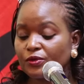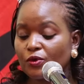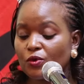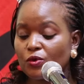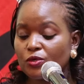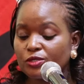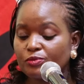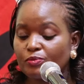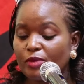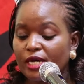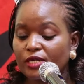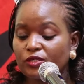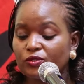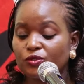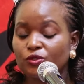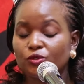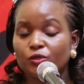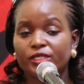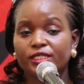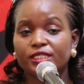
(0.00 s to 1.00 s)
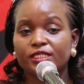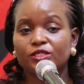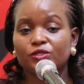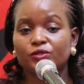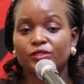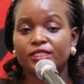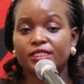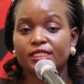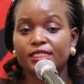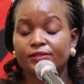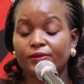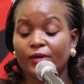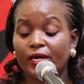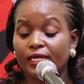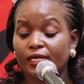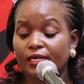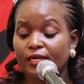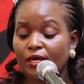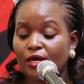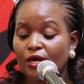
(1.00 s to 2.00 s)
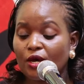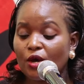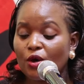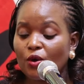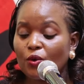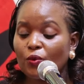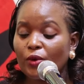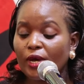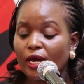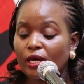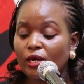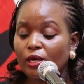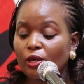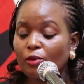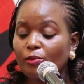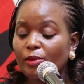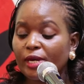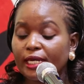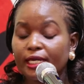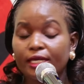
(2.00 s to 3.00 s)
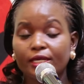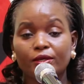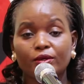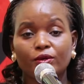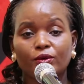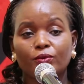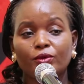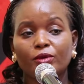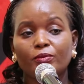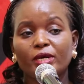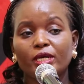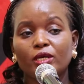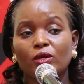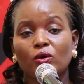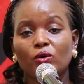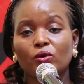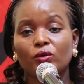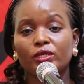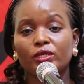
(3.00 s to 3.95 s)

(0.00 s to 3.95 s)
goes back to 2021, where globally, women